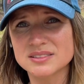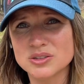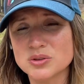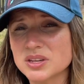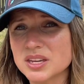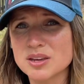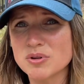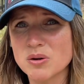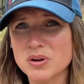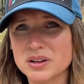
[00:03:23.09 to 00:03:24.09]
You can keep
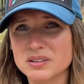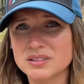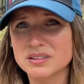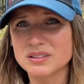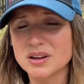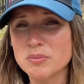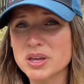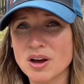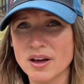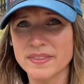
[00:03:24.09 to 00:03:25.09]
going
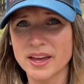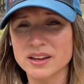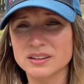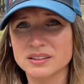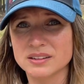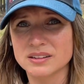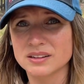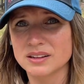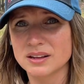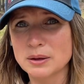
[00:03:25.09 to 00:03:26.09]
beyond that
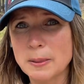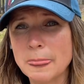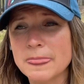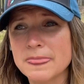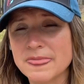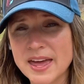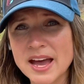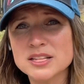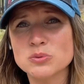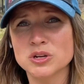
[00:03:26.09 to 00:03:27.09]

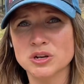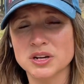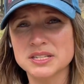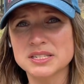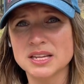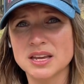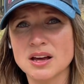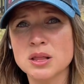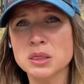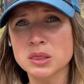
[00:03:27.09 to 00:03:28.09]
that's where you're going to see
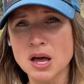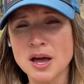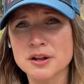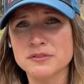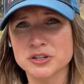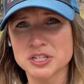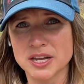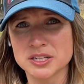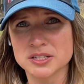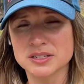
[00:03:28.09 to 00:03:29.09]
a lot of your
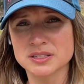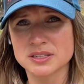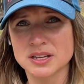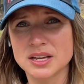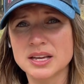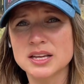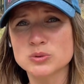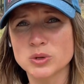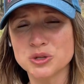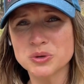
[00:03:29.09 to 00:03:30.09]
changes is
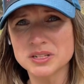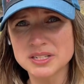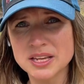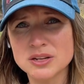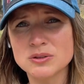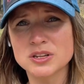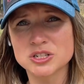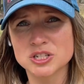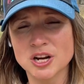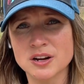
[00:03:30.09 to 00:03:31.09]
when you continue this
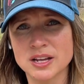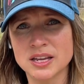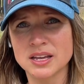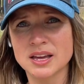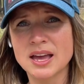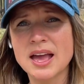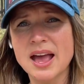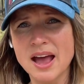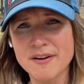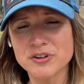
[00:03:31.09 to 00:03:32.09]
journey
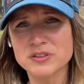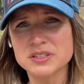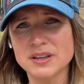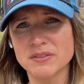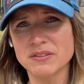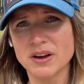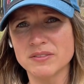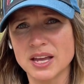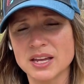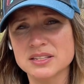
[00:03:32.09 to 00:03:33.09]
after the 75
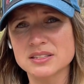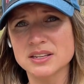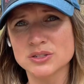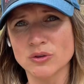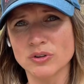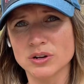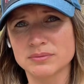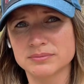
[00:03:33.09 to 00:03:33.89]
days is over.